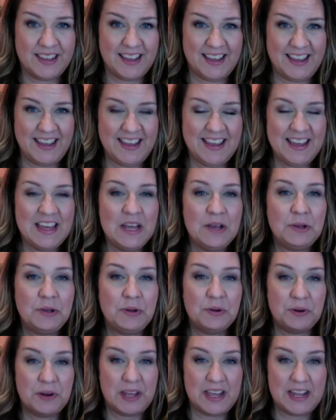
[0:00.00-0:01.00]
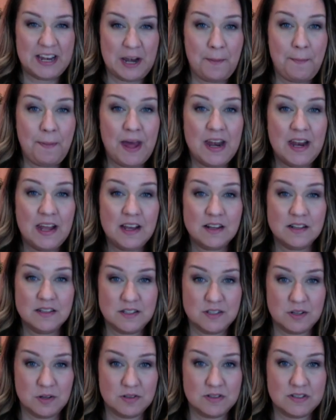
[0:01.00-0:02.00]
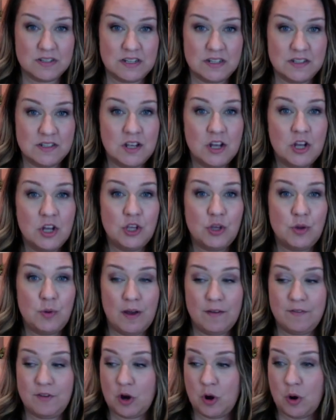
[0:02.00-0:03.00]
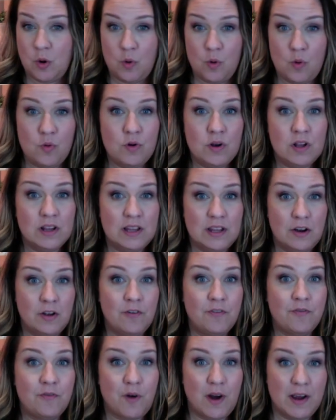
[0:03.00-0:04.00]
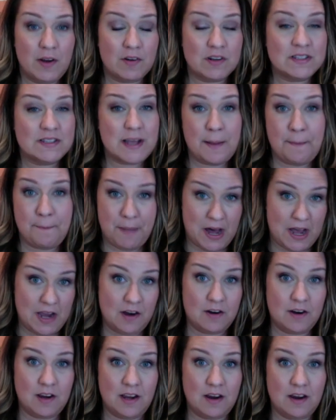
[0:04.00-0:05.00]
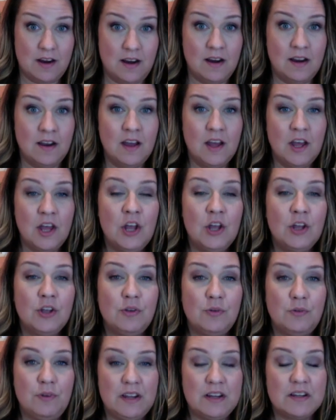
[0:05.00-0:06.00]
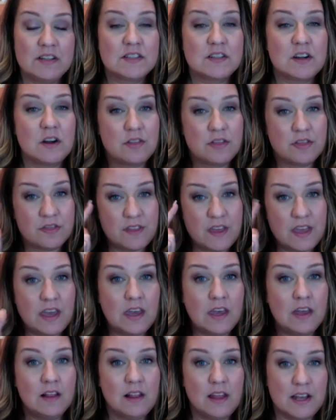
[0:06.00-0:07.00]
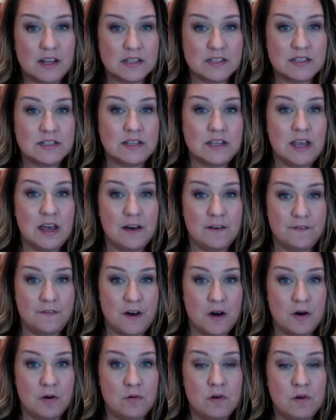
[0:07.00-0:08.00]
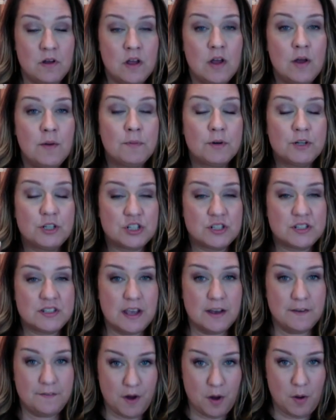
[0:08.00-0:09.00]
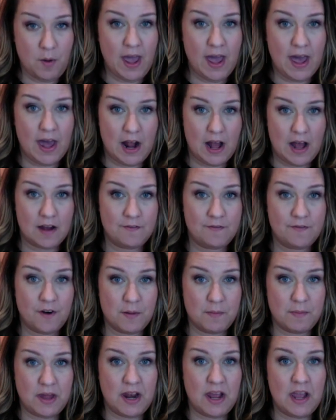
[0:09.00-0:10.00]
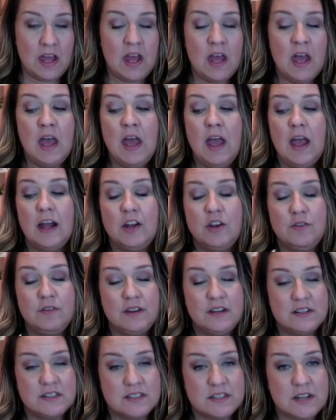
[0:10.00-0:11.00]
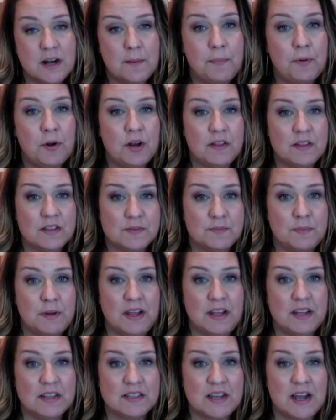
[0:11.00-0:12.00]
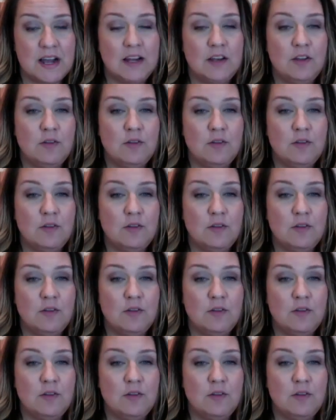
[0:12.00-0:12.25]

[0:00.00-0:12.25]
Okay. You're an independent consultant. You have your own little fragrance empire here. You need to start thinking like a CFO. Put your CFO hat on for a minute, and you need to start putting this money aside.